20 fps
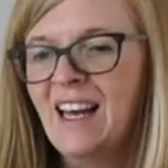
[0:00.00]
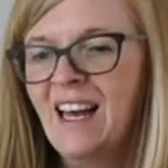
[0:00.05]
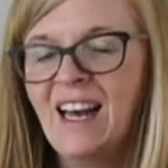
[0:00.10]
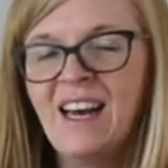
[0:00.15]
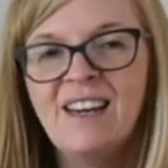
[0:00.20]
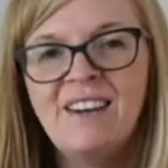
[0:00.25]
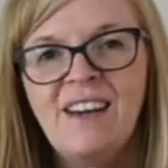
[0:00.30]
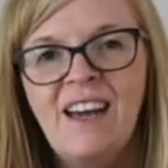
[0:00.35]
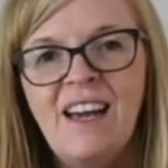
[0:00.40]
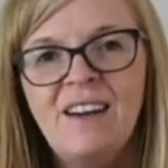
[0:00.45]

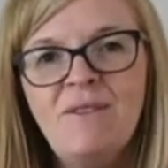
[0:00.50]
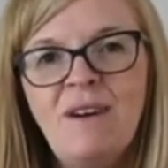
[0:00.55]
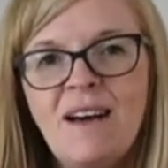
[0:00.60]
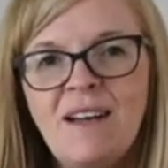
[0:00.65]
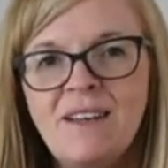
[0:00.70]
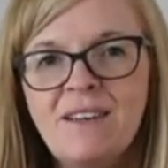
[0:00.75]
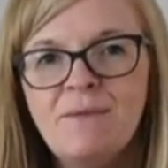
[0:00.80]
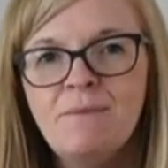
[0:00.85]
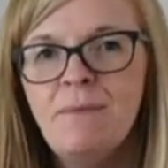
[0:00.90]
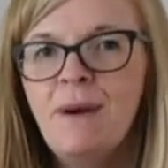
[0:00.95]
Okay,
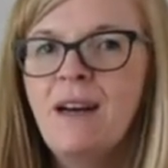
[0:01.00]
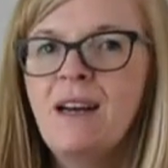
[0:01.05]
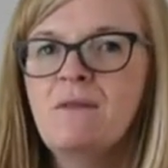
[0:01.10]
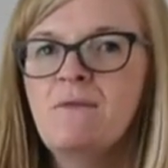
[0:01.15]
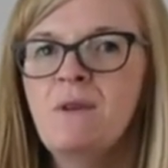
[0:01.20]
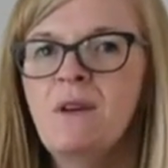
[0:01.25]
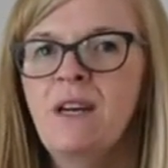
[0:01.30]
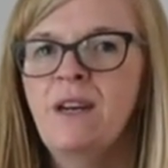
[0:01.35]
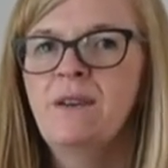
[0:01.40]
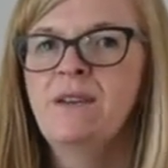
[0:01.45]
welcome back.
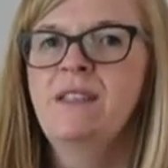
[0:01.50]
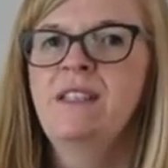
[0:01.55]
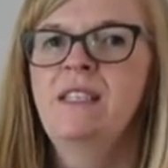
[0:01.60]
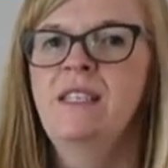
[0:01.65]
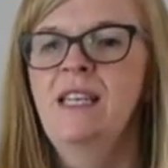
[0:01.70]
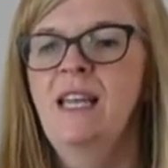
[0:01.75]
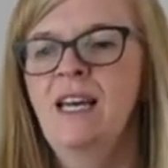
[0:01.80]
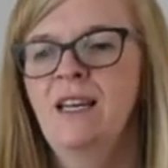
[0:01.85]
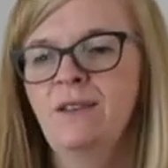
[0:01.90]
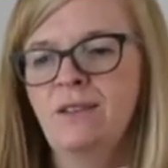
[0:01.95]
We're going to
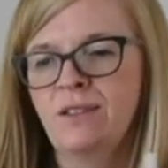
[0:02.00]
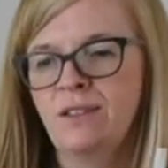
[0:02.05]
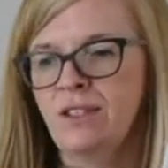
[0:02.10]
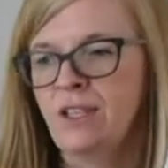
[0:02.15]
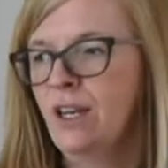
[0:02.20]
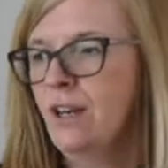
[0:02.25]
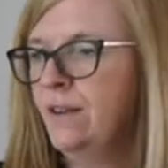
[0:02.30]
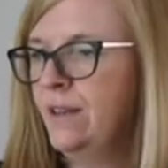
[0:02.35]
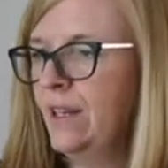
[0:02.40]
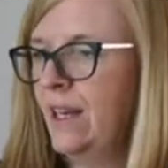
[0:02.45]
now
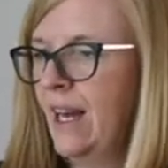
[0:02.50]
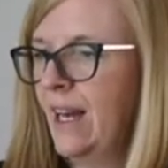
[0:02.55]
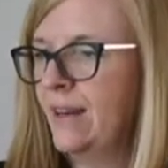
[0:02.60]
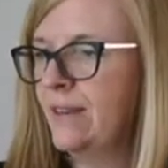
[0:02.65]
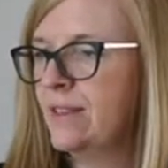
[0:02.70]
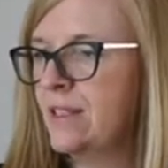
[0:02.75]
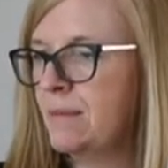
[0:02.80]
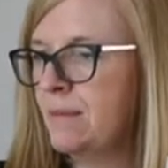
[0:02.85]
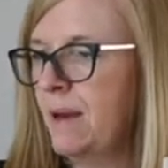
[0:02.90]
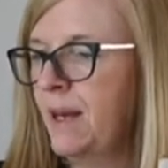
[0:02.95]
show you how
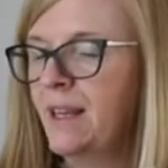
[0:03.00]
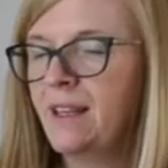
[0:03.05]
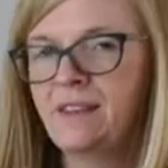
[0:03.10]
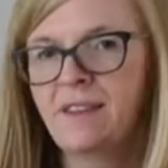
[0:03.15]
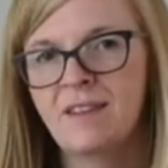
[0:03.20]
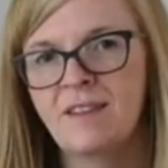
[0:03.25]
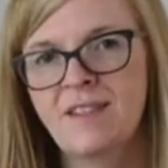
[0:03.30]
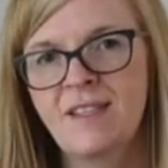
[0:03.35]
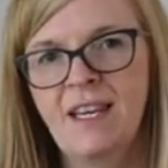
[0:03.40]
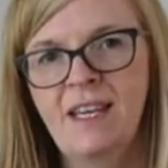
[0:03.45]
to make
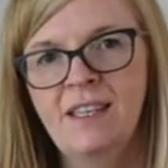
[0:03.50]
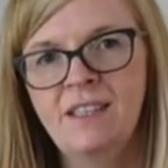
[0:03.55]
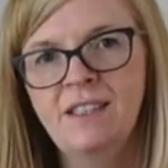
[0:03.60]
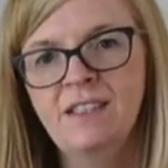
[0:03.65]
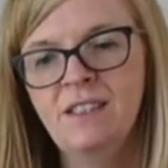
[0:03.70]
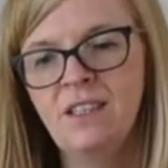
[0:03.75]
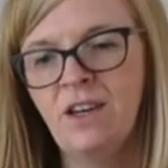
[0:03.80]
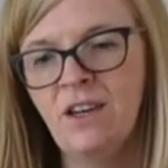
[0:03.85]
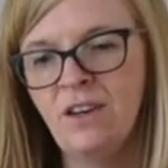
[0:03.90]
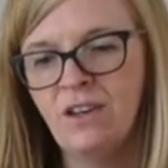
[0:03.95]
the
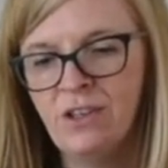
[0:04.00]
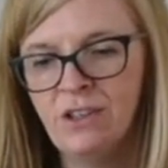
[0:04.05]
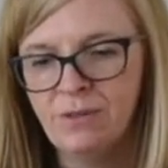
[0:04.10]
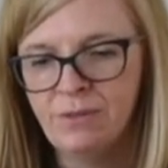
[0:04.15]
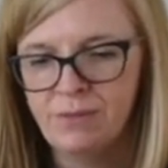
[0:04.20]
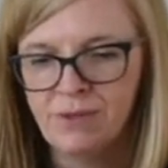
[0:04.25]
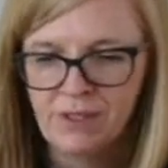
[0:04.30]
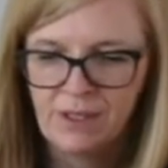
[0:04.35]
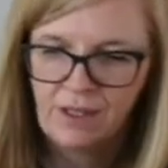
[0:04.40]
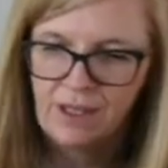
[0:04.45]
second arm.
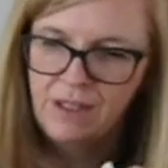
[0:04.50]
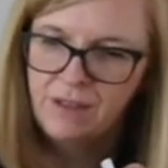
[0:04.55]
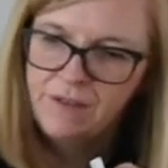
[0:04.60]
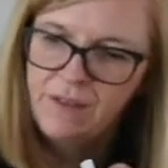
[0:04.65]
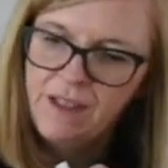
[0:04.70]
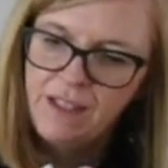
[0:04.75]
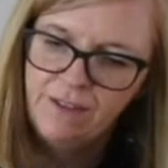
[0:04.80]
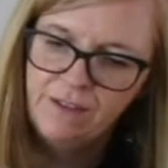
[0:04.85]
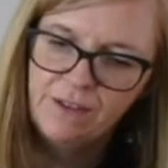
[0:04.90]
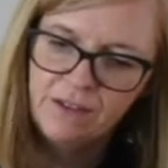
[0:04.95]
So
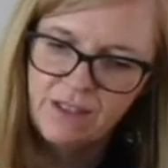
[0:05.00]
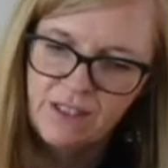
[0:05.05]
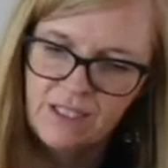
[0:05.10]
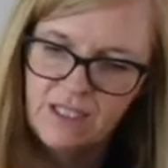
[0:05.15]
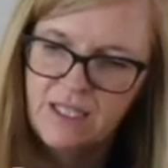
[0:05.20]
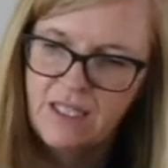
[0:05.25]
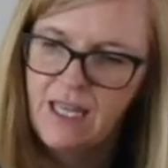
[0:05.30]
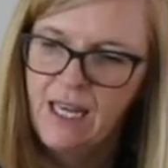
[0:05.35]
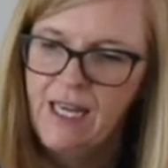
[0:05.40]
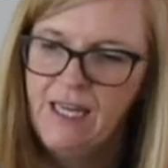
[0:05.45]
hopefully you've got to this
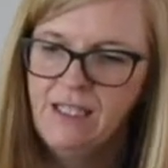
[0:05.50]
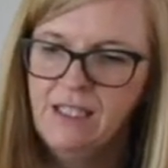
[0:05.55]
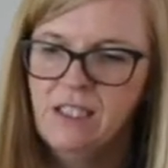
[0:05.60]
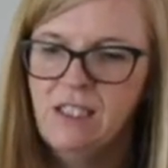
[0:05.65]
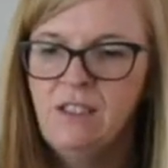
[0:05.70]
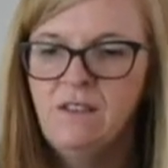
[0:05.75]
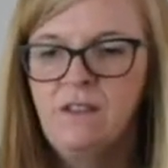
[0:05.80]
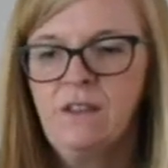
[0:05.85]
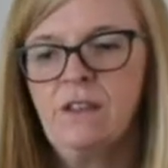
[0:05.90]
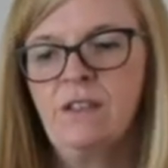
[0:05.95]
stage
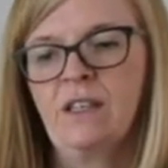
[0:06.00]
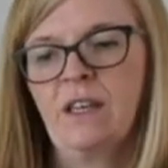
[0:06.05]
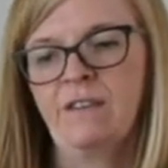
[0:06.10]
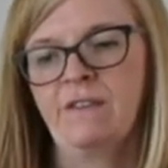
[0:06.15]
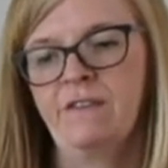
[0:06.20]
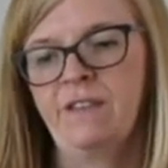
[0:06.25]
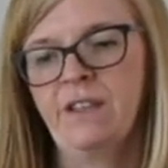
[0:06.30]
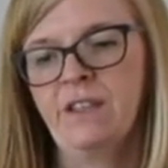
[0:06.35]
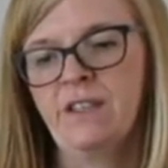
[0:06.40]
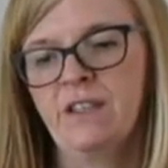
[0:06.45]
and you've got that
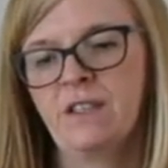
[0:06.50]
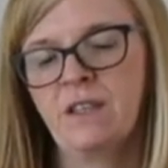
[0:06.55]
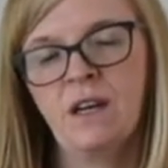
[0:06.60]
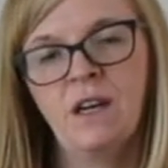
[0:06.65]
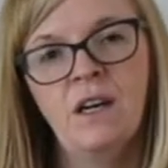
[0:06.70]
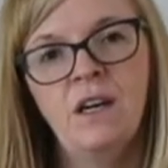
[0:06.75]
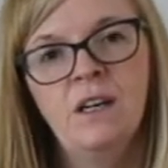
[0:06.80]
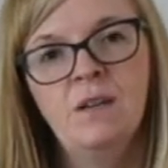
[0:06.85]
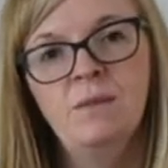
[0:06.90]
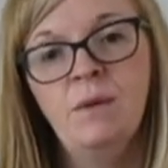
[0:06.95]
first
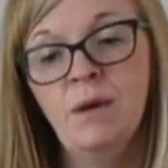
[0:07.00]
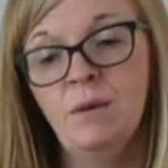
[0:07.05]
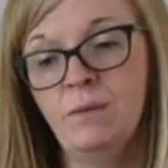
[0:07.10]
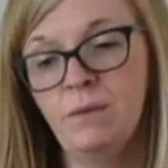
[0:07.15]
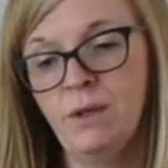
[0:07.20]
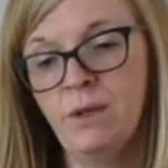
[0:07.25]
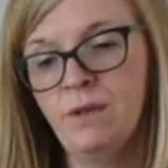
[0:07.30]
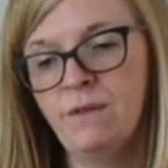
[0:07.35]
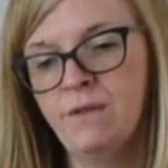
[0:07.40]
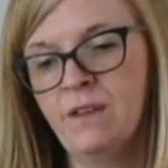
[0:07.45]
arm
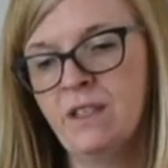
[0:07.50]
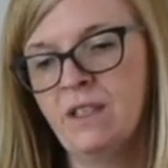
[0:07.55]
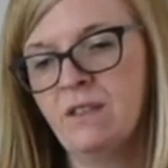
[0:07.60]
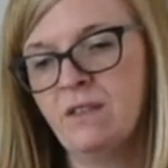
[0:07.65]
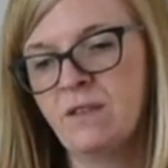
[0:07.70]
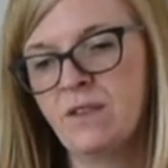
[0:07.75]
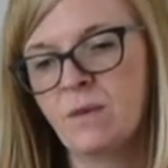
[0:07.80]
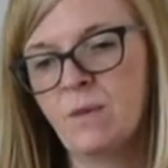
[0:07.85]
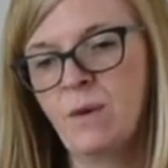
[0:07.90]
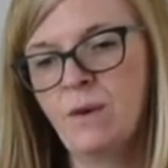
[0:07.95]
moving
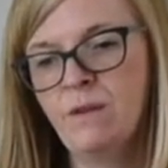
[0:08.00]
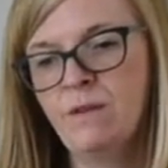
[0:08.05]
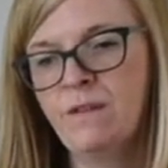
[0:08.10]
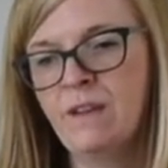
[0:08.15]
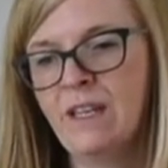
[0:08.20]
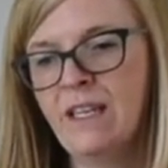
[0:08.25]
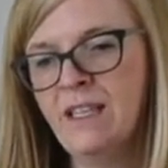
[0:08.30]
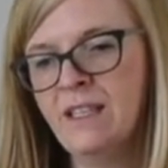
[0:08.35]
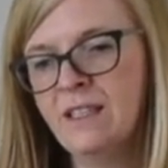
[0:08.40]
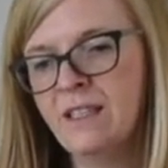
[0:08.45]

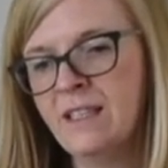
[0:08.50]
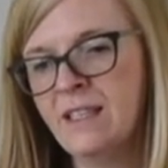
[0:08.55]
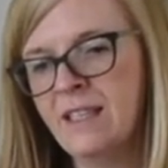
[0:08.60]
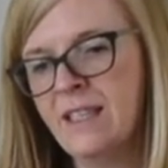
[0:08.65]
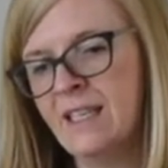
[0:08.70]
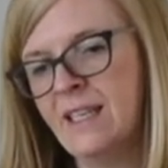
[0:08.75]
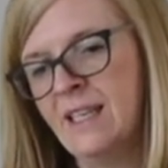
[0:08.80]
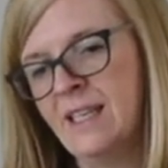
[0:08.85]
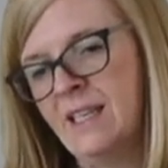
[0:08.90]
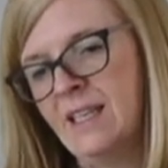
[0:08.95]
smoothly.
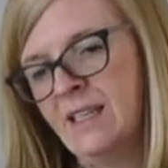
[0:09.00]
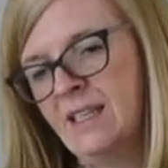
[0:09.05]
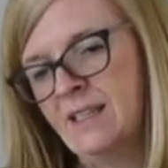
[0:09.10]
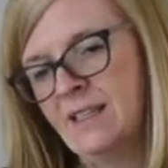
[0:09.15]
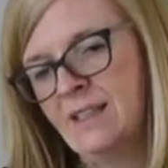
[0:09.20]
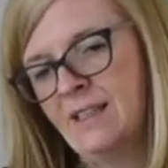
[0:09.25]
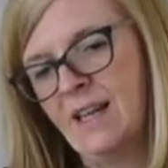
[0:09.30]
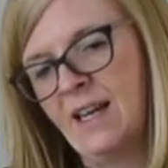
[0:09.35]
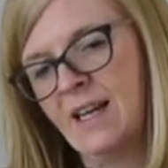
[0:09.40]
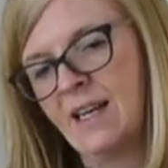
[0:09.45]

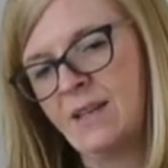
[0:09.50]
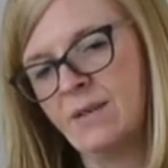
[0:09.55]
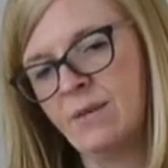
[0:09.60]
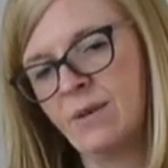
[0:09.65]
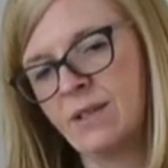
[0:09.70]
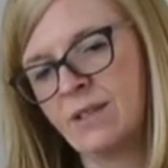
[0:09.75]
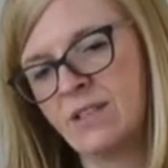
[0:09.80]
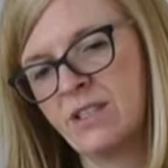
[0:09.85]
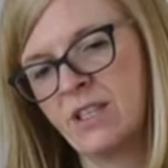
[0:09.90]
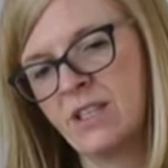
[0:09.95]
Now we're
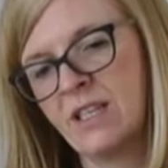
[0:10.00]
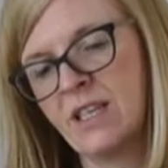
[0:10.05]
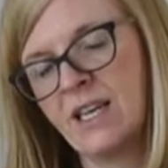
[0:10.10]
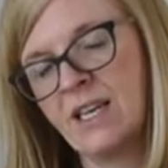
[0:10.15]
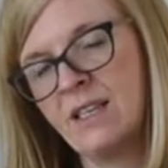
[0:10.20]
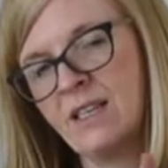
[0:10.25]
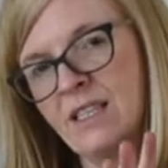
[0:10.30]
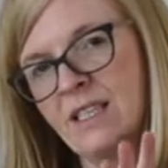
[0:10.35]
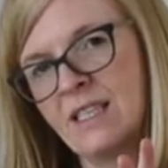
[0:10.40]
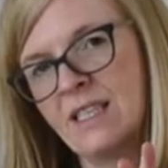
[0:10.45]
going to show you
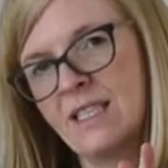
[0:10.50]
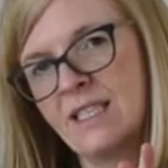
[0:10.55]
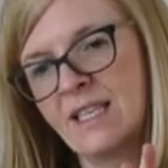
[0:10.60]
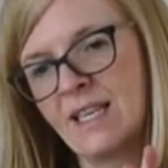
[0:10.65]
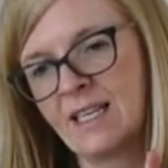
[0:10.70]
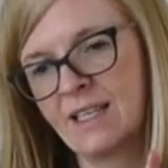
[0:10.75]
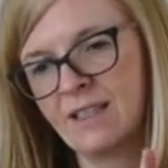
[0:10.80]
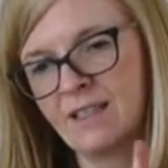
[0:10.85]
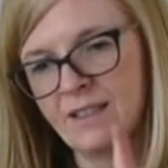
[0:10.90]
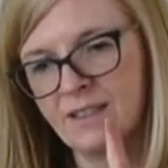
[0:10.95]
how you add a
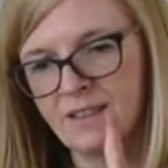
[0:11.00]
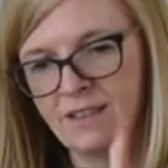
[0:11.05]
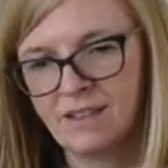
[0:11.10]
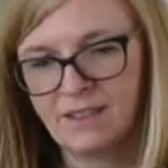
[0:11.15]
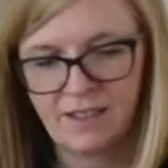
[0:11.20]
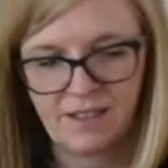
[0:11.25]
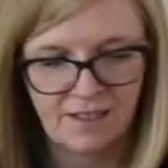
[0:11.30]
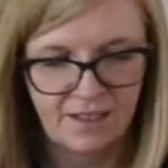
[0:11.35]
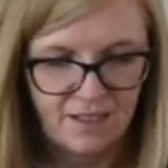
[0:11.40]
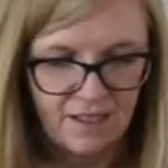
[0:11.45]
second.
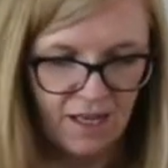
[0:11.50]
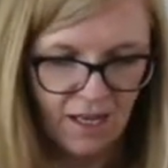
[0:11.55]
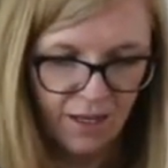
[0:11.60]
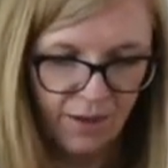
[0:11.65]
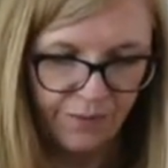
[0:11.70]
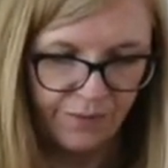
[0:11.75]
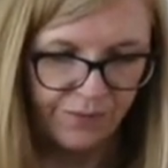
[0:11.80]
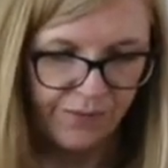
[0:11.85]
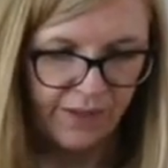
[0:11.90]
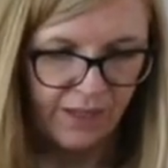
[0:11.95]
So
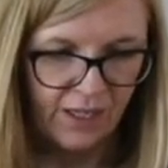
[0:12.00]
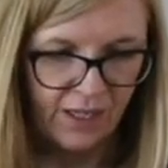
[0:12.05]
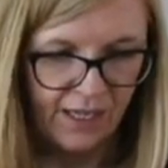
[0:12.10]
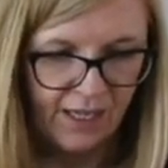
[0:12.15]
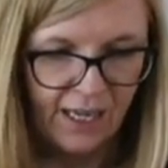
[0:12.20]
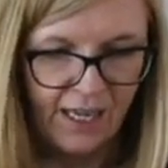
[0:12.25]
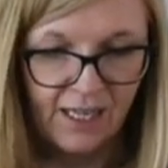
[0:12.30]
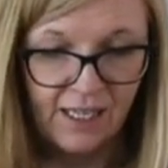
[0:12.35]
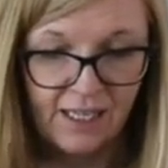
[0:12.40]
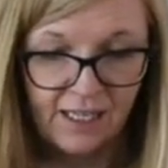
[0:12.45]

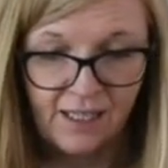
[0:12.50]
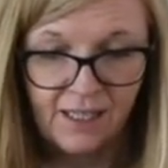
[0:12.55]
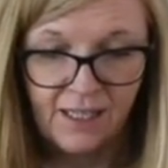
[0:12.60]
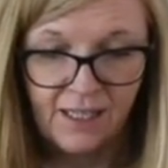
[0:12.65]
again,